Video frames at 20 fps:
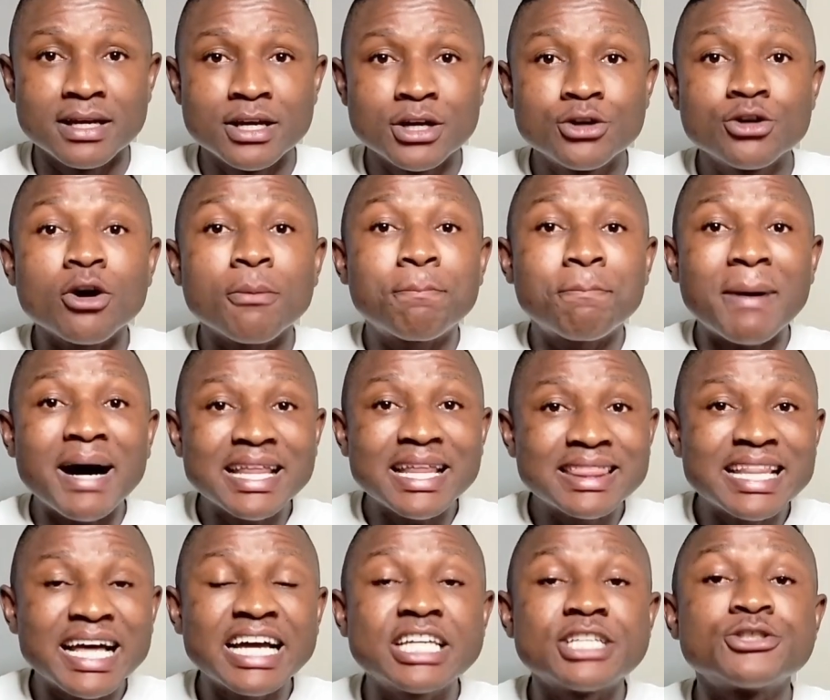Your
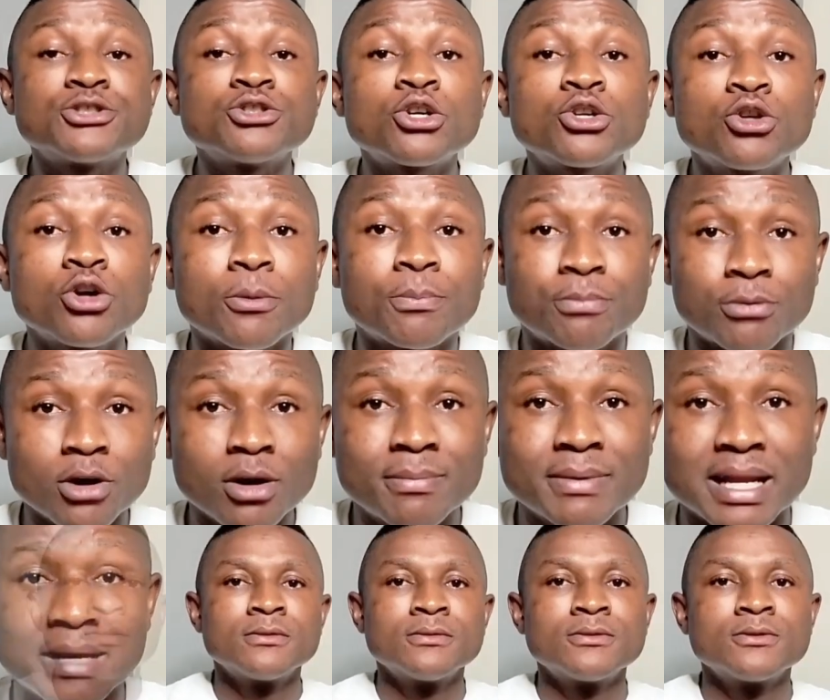partner is not your
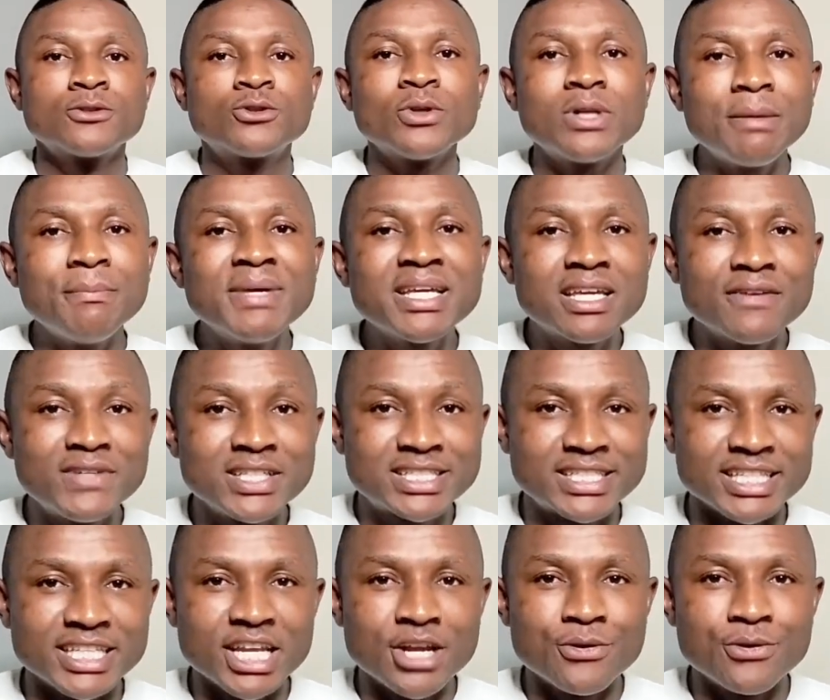problem. So let me give this
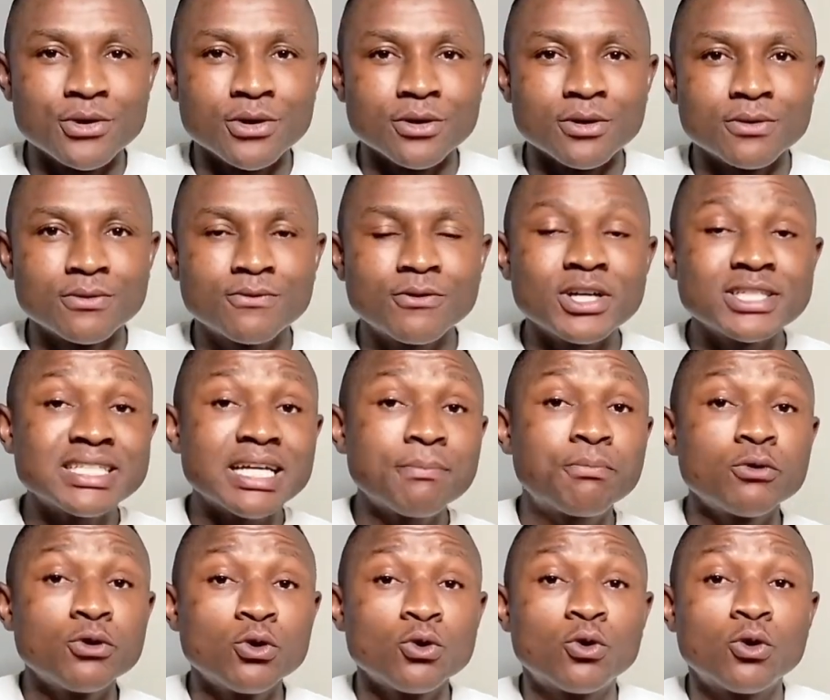scenario. For
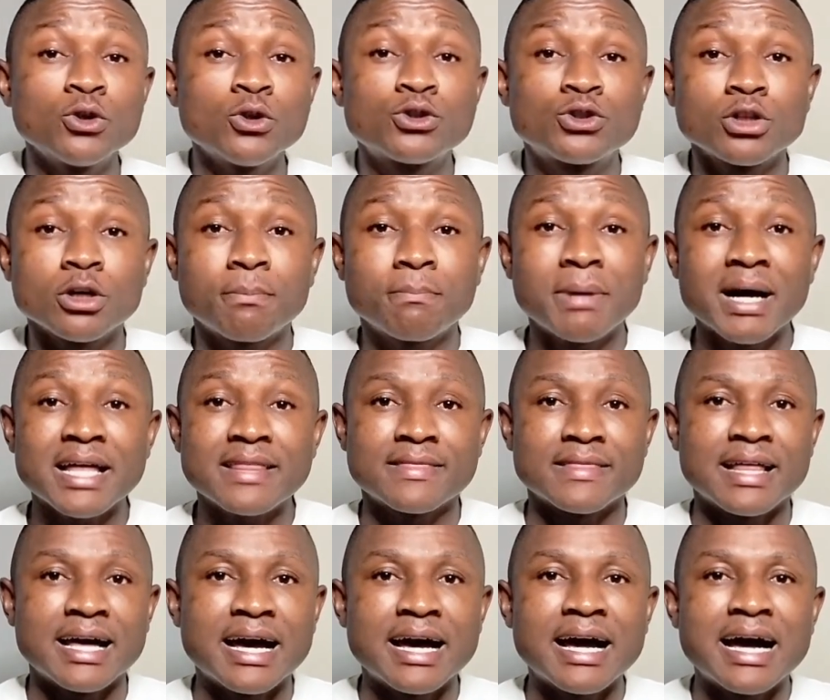example, you go to your
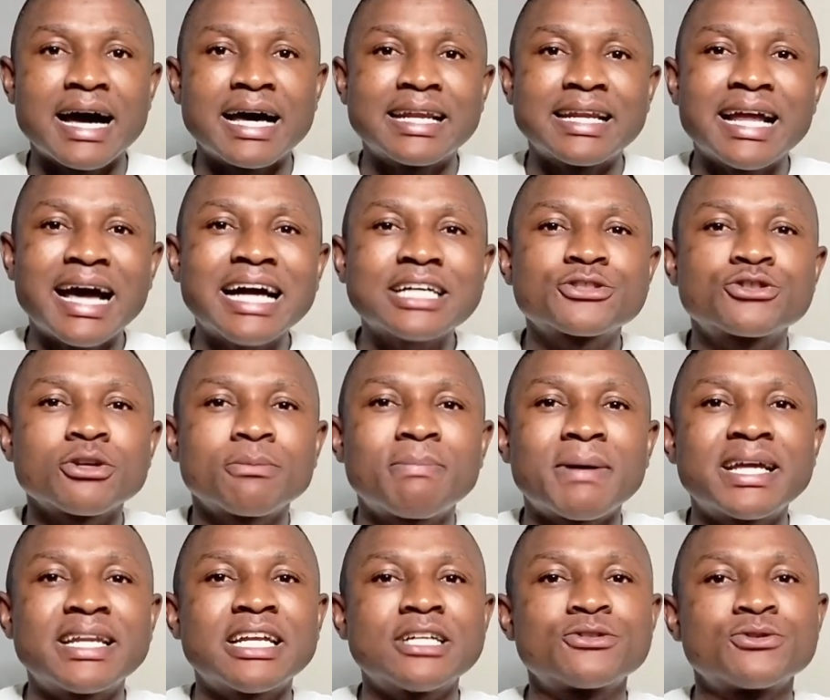partner and ask your
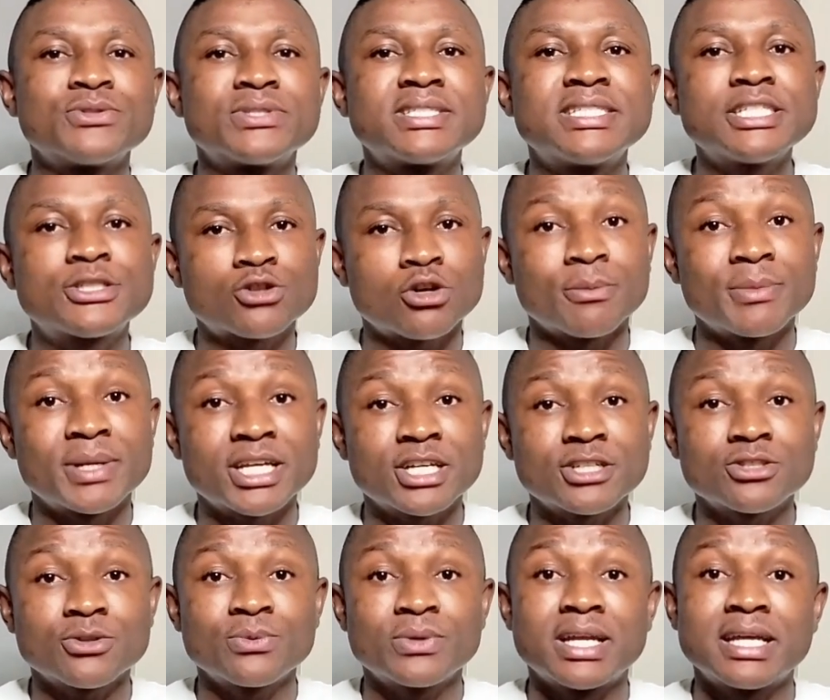partner to cease
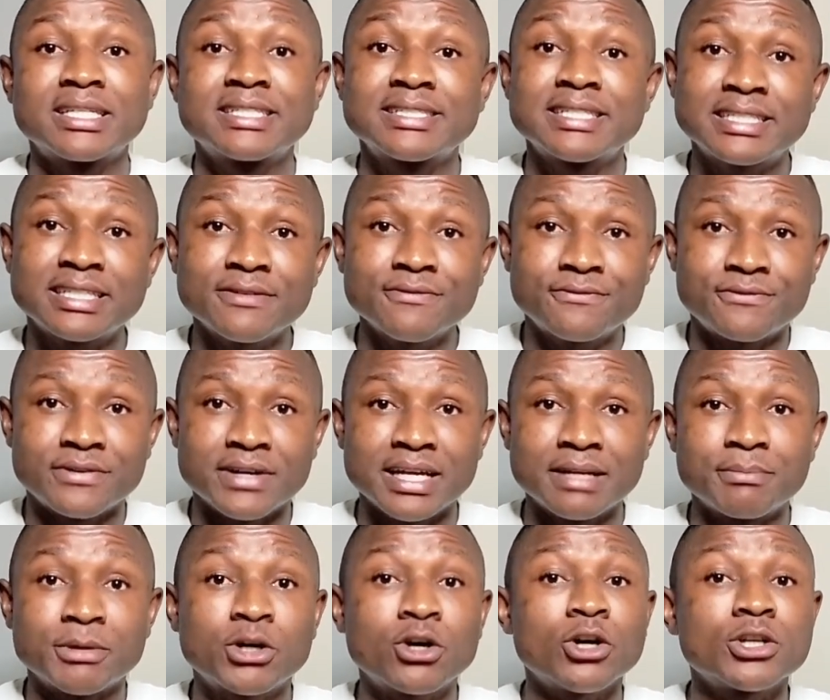communication with a certain friend
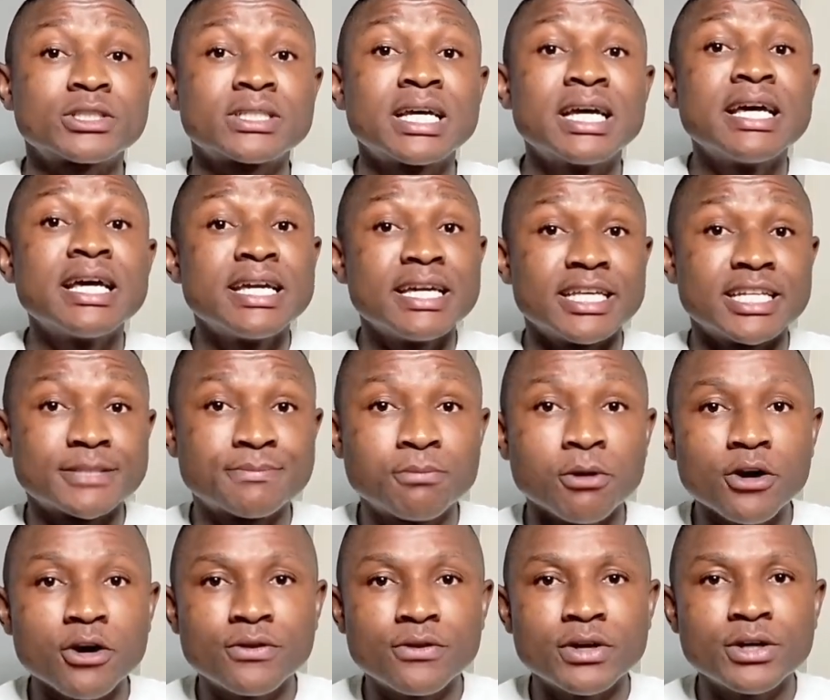because it is
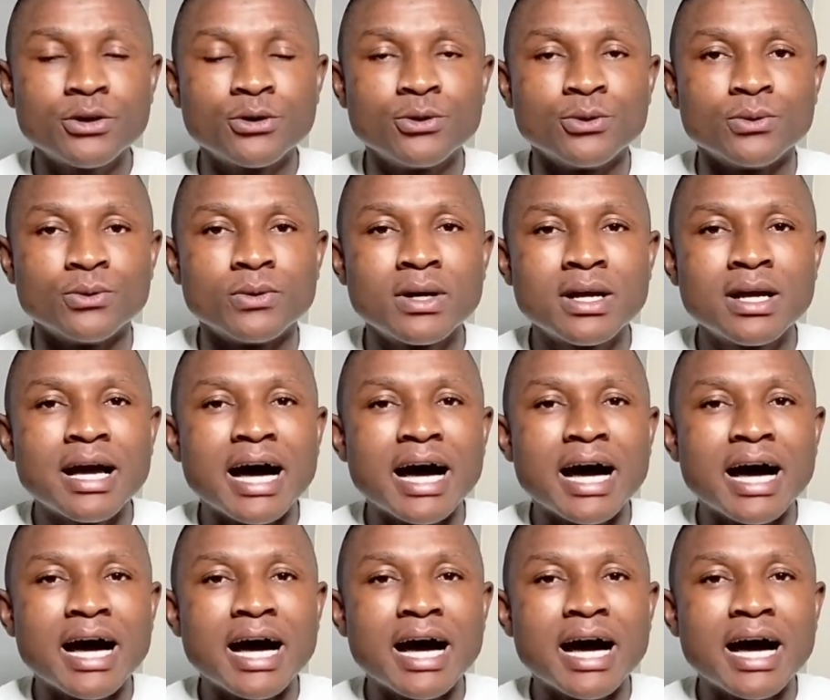bothering you.